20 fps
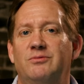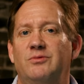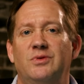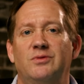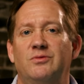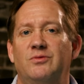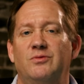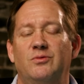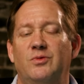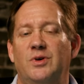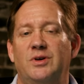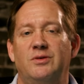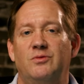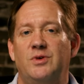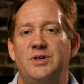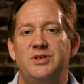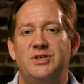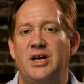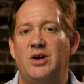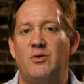
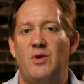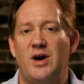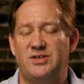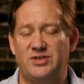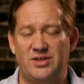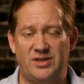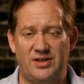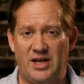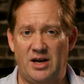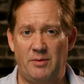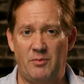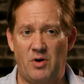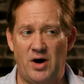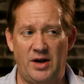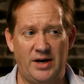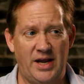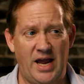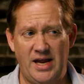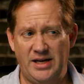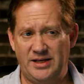When she questioned them
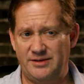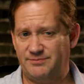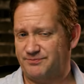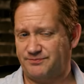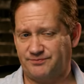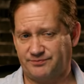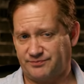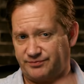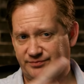on, hey,